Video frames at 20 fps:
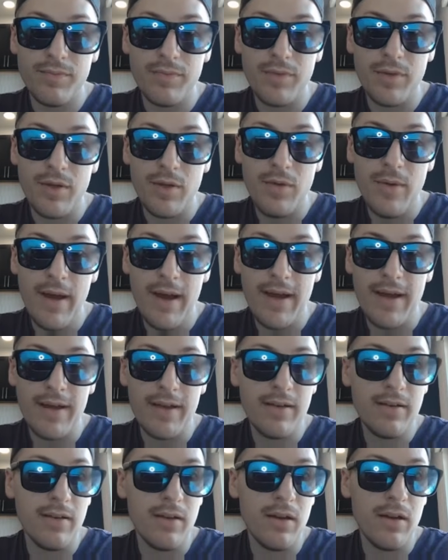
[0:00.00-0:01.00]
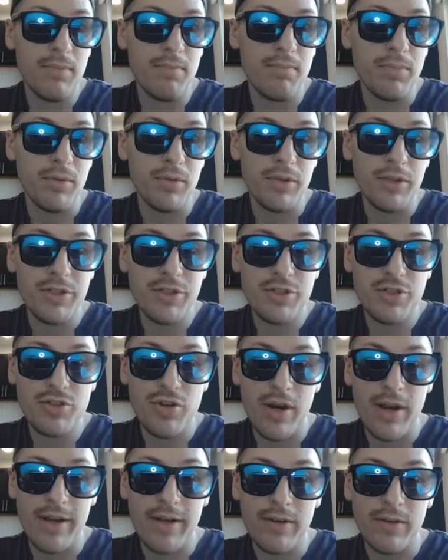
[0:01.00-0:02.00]
you had a bullish
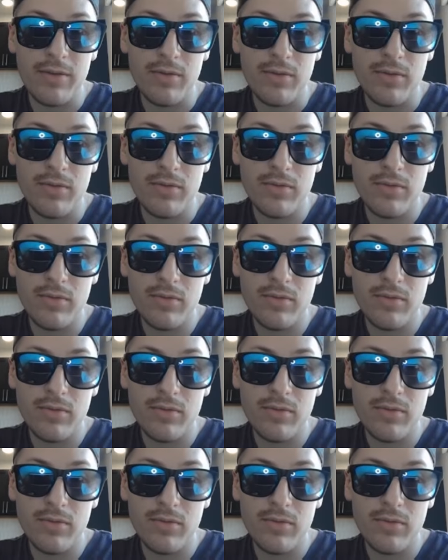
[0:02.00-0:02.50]
triangle.